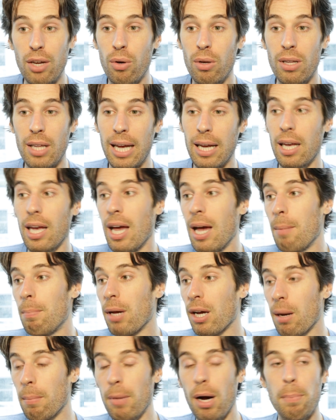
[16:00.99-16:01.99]
couldn't like
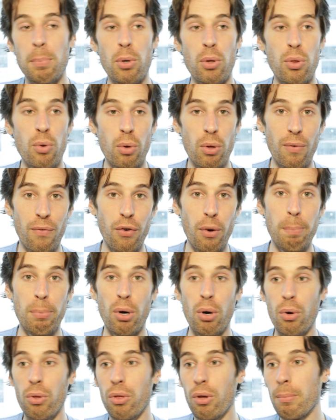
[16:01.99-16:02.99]
pick him up or throw the
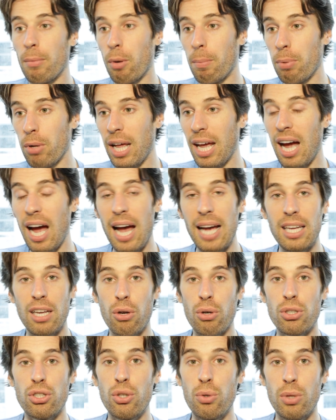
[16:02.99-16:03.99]
football with him or play hockey
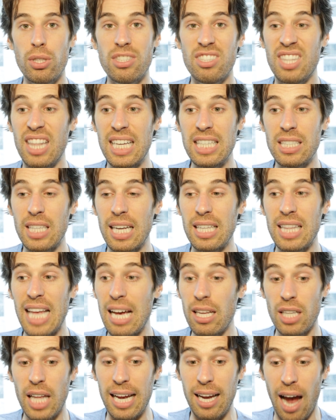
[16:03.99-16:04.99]
or do things like
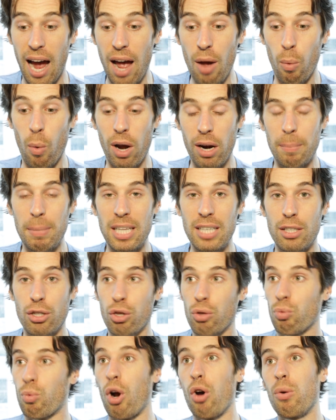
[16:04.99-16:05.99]
that. Like, I want to be
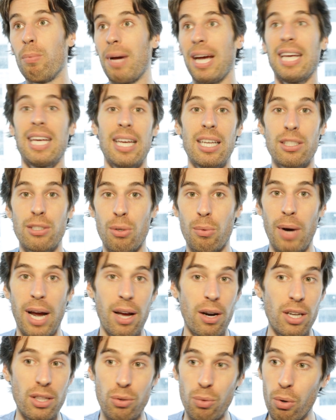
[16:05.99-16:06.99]
throwing my kids
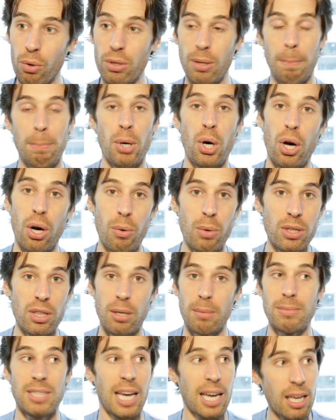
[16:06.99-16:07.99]
around and throwing the ball with
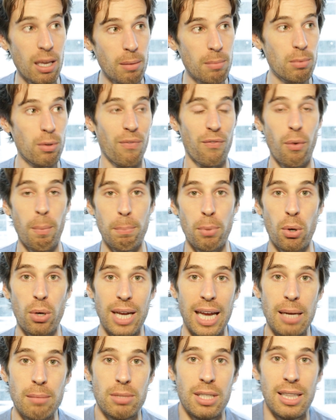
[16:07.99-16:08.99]
them, taking them to football
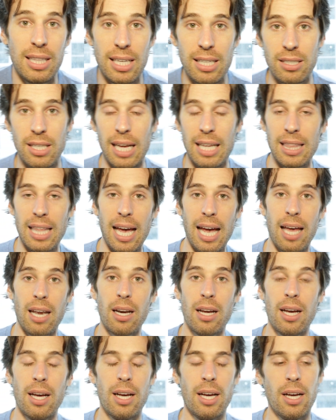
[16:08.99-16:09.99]
games and things like that.